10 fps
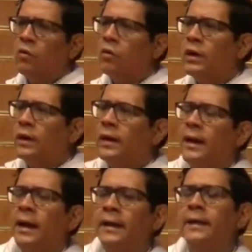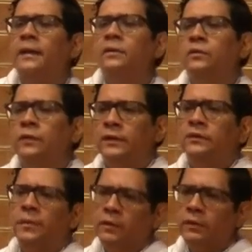or I got to
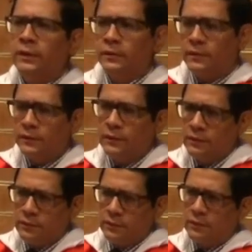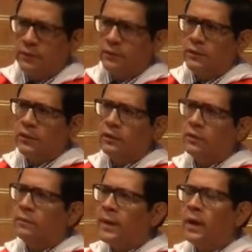experience
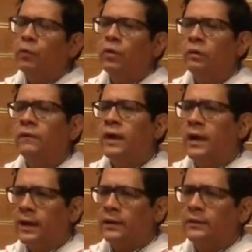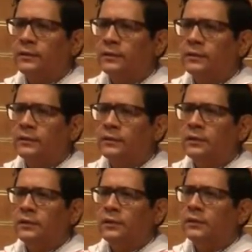the power of God
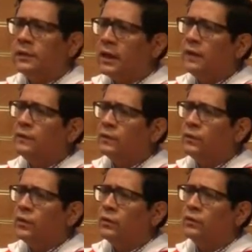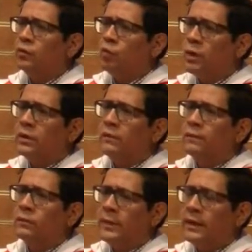in the lives of those
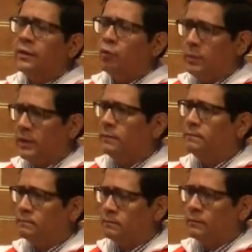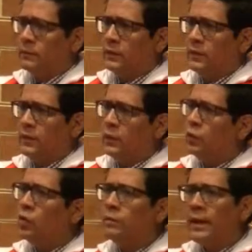wonderful men and women
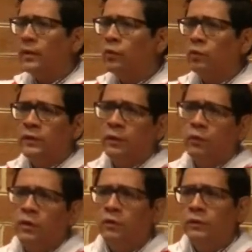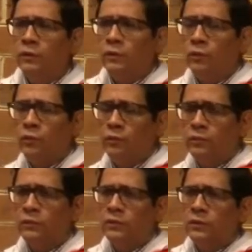who, no matter what they were going through,
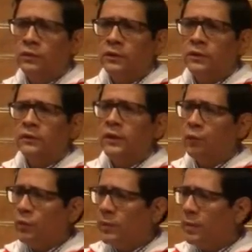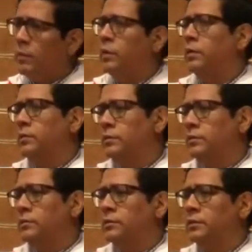they remember
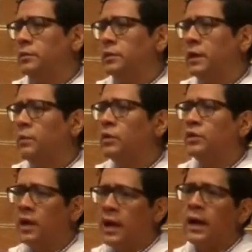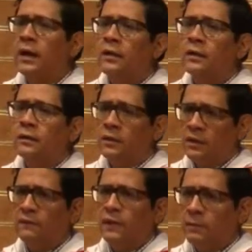how much God
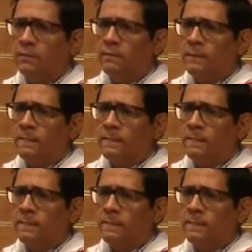loved them.